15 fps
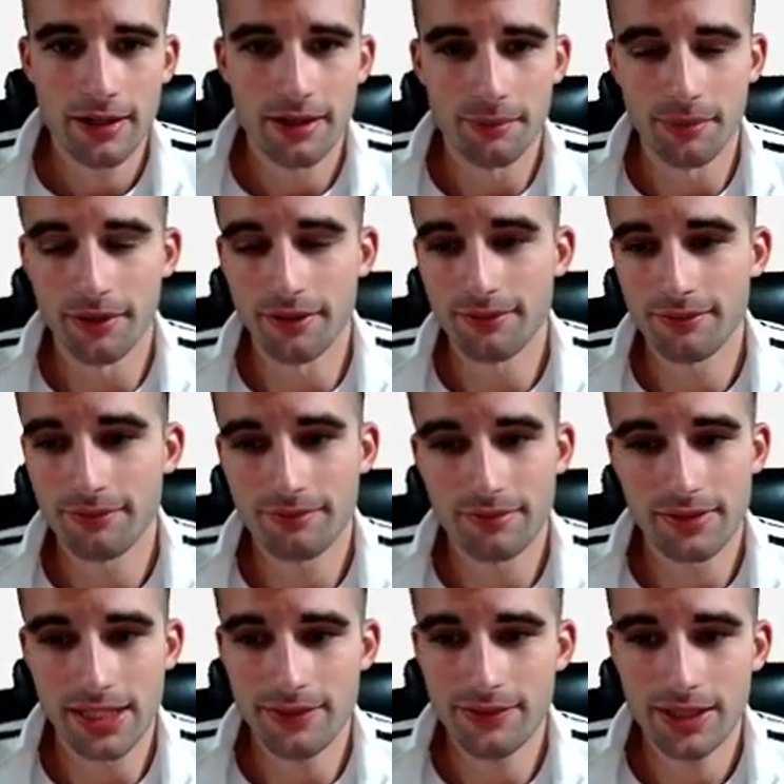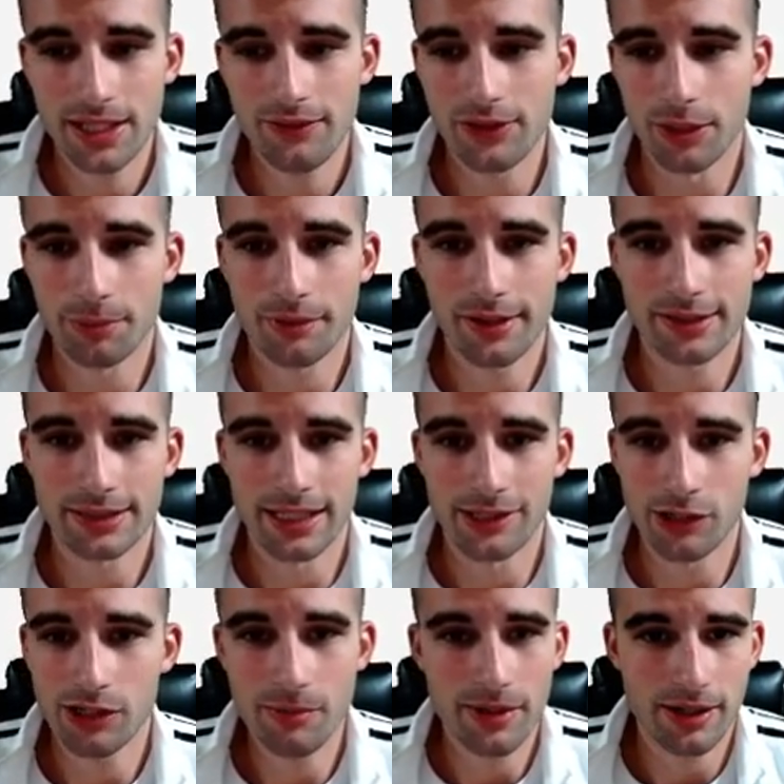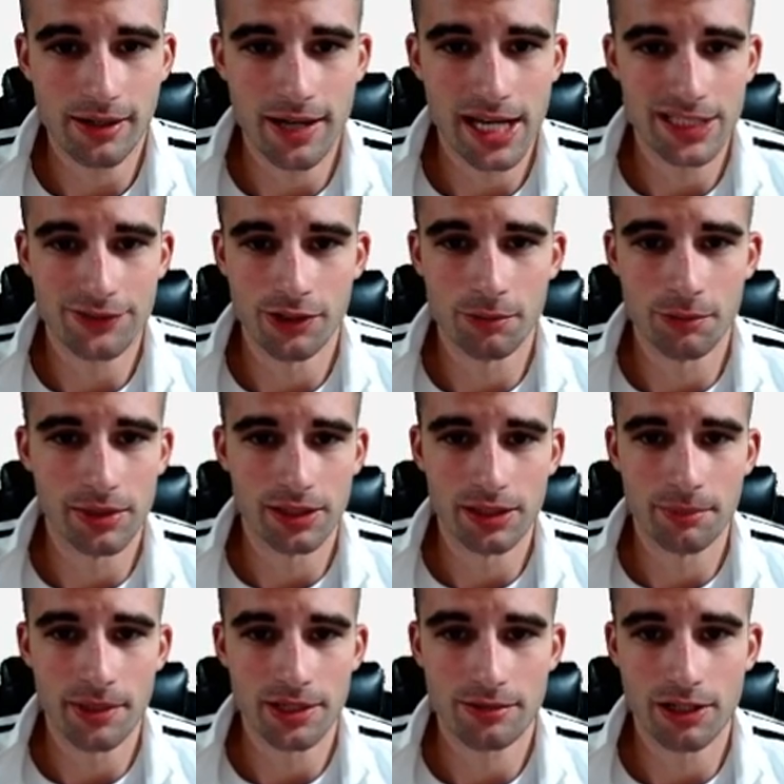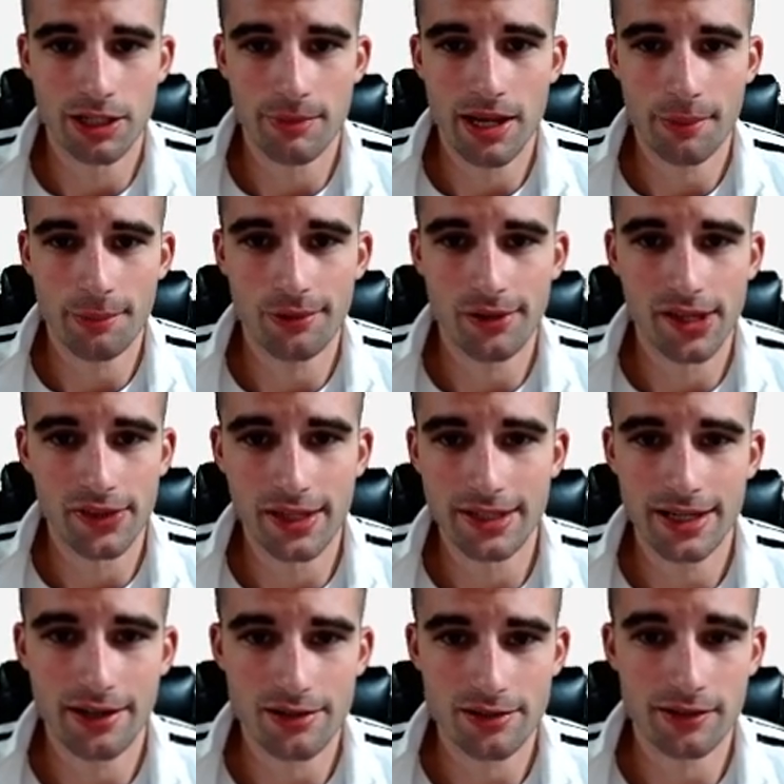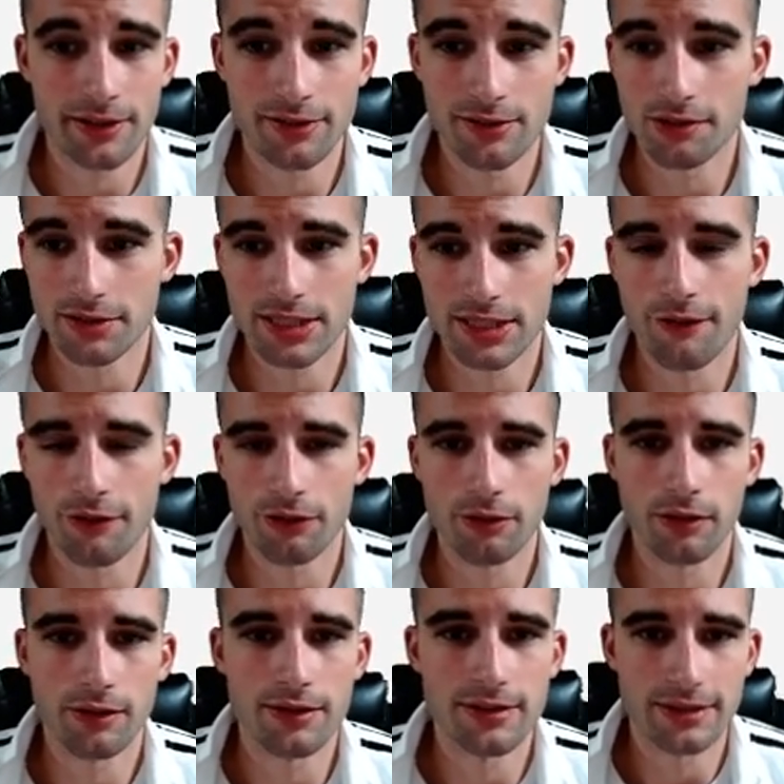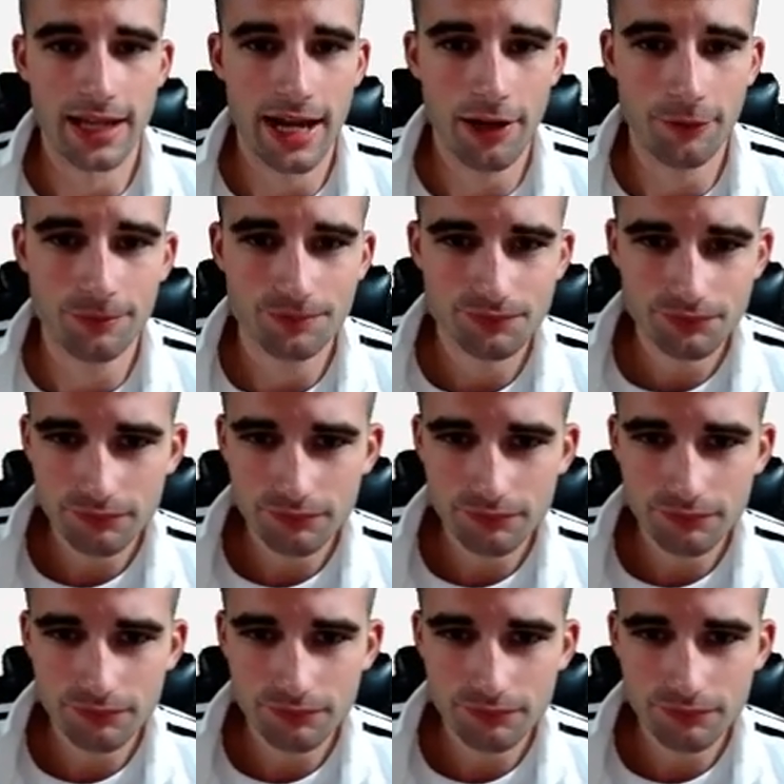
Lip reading: But even given the price tag, you can make a case for him being the best running back play on the entire slate as long as Dalvin Cook is out.